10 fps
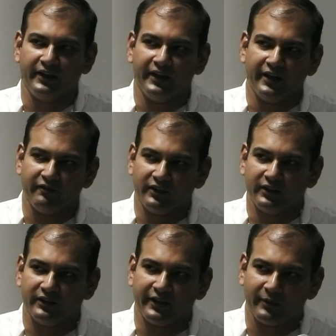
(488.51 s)
They
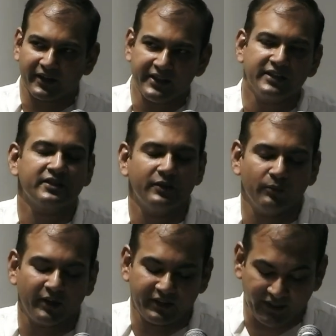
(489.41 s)
were righteous
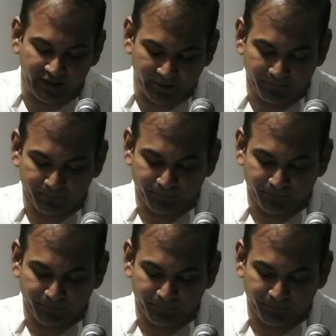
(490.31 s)
in what they did,